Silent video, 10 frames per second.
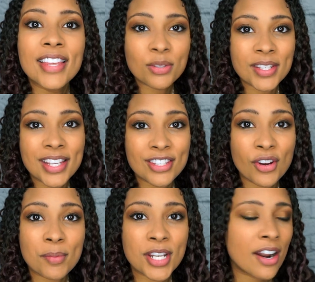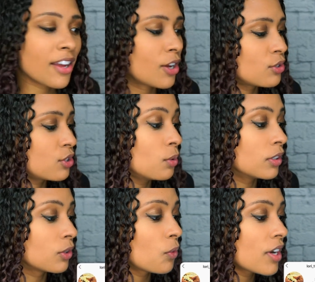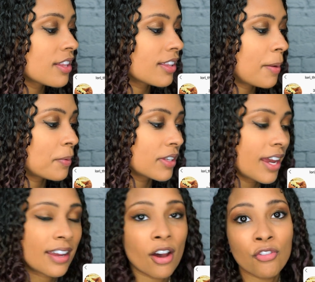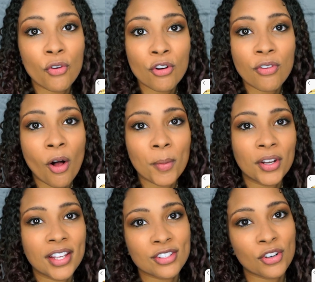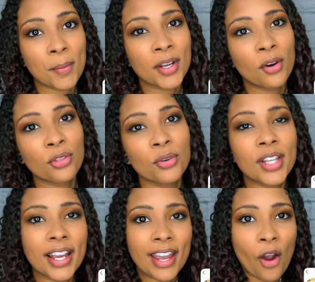This week's Instagram shout out goes to Lori the Leopard Gecko for following me on Instagram and going through and liking a